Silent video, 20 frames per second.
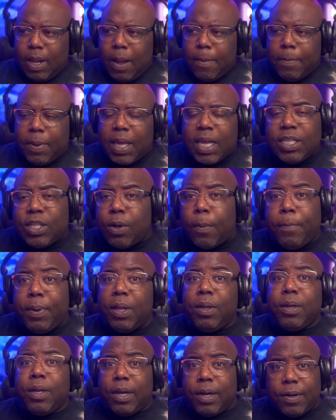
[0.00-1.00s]
Because they're
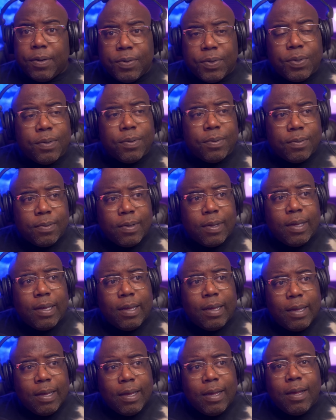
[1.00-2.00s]
billionaires.
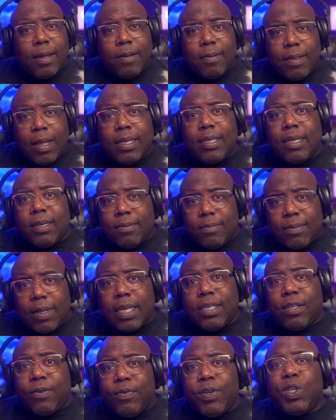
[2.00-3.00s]
That's it.
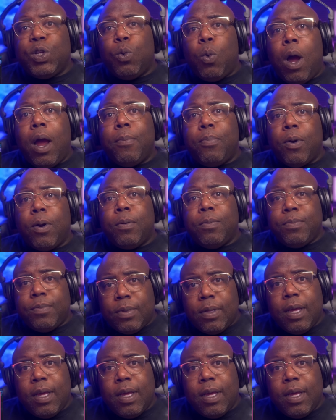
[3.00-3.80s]
That's the reason why, bro.